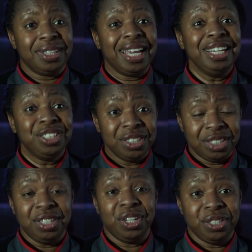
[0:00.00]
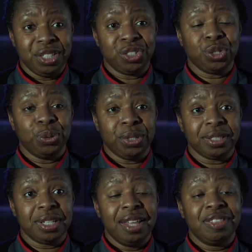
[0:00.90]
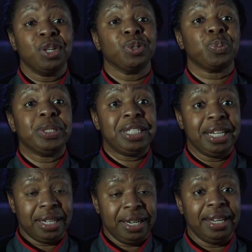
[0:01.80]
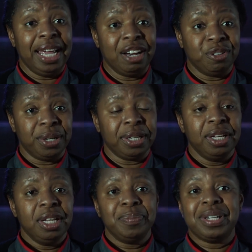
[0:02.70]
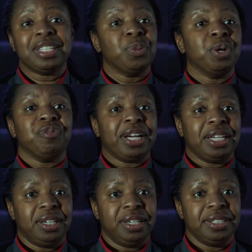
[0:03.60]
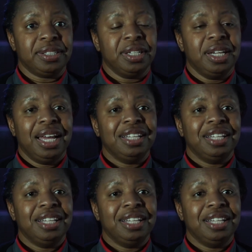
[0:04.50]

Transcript: the agency nurses told us that it was particularly harrowing because they weren't recognised.